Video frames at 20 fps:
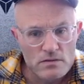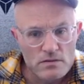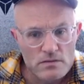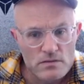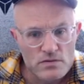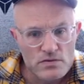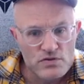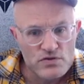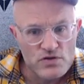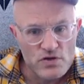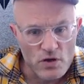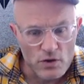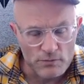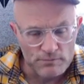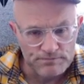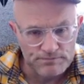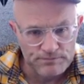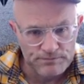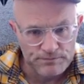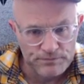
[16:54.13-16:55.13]
So,
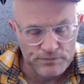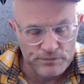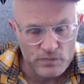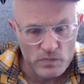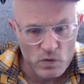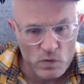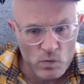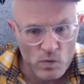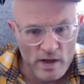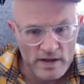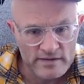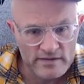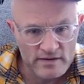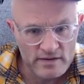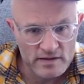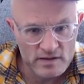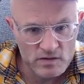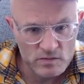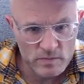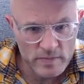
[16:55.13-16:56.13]
white's a
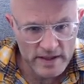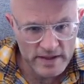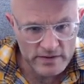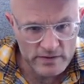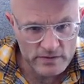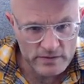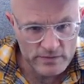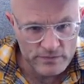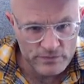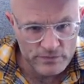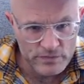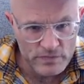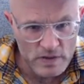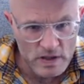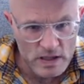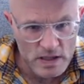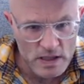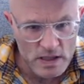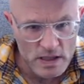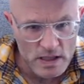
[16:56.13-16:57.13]
little better,
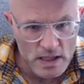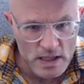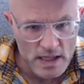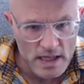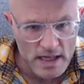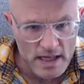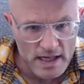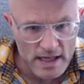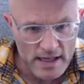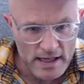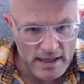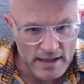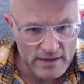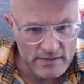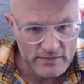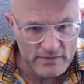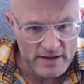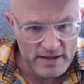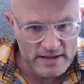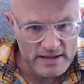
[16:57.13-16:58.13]
and
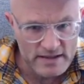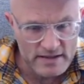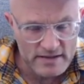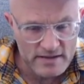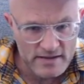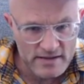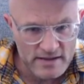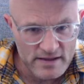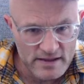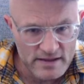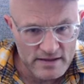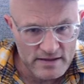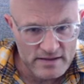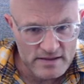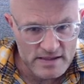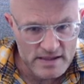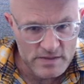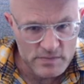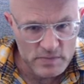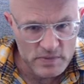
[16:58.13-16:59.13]
they need to think
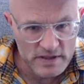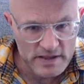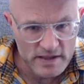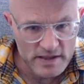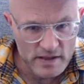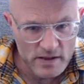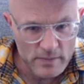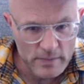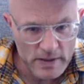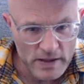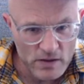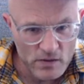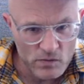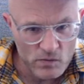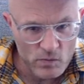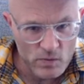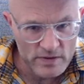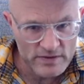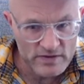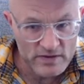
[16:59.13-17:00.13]
deeply about
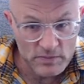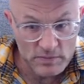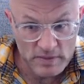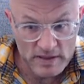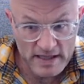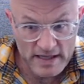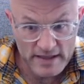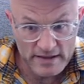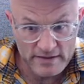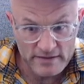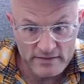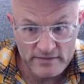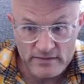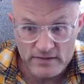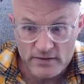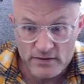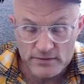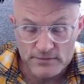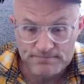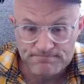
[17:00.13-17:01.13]
what the plan is
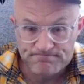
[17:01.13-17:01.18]
here.